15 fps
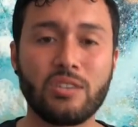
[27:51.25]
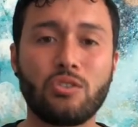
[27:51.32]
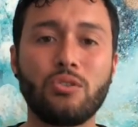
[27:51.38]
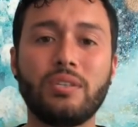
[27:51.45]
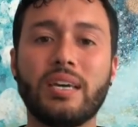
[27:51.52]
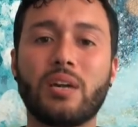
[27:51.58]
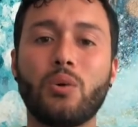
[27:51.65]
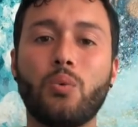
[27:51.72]
to
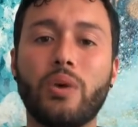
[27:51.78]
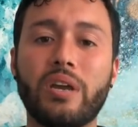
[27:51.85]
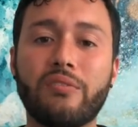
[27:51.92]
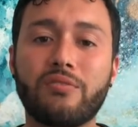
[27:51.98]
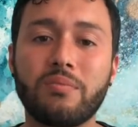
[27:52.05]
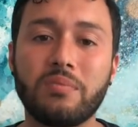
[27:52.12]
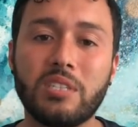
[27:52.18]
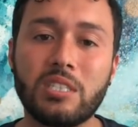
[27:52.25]
get away
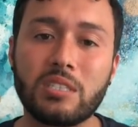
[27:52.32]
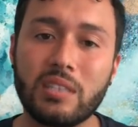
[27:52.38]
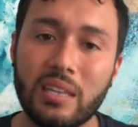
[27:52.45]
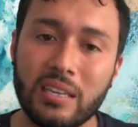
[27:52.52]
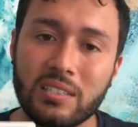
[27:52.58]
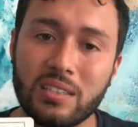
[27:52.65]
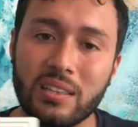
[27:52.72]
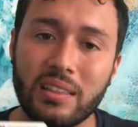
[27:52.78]
from these
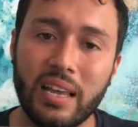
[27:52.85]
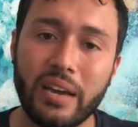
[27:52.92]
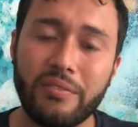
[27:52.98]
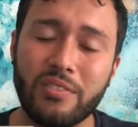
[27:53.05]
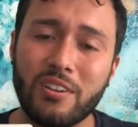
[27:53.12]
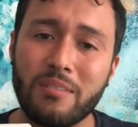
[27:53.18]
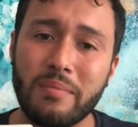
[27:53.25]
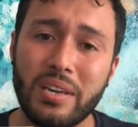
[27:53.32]
things in life
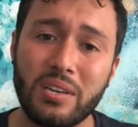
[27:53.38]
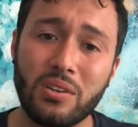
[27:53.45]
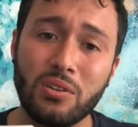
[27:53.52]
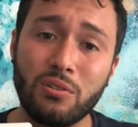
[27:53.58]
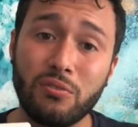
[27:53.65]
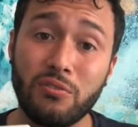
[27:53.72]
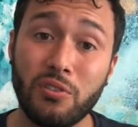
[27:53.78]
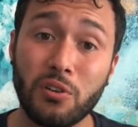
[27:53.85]
that are making
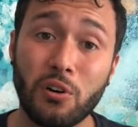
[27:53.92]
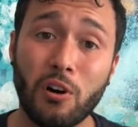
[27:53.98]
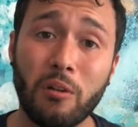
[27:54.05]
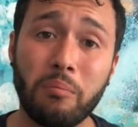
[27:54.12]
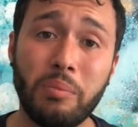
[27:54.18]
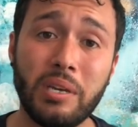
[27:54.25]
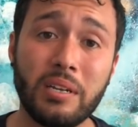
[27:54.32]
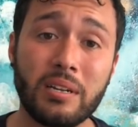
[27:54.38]
you feel all
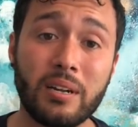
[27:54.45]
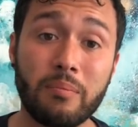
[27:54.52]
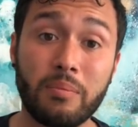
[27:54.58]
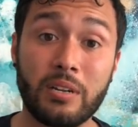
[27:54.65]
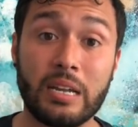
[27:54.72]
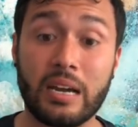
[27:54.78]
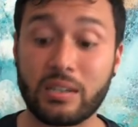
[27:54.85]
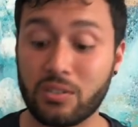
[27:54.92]
beaten up
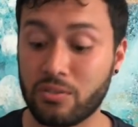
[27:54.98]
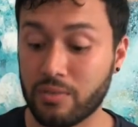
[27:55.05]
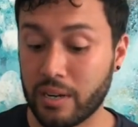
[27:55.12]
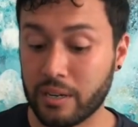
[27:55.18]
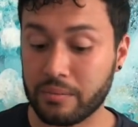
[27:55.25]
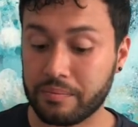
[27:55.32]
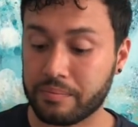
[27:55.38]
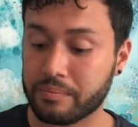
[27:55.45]
and knocked
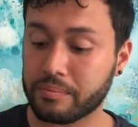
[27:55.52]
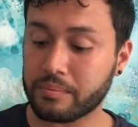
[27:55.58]
around.